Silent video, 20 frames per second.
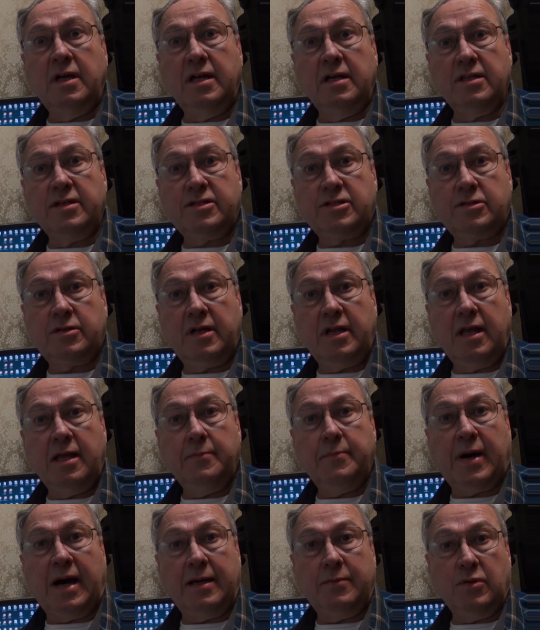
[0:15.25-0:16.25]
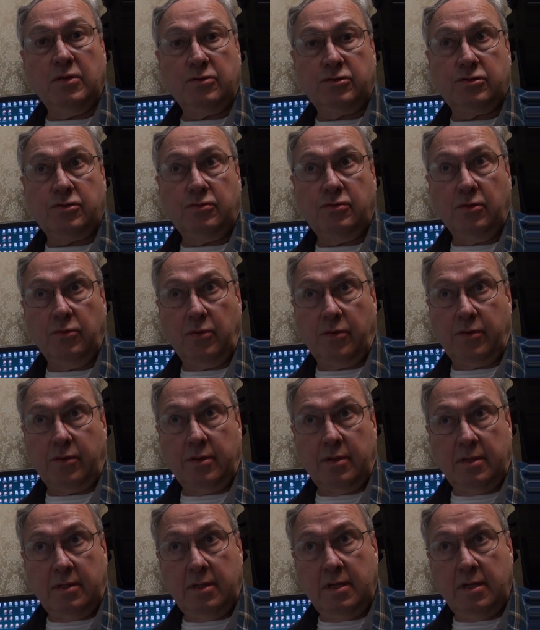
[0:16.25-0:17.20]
illustrate a Bible truth.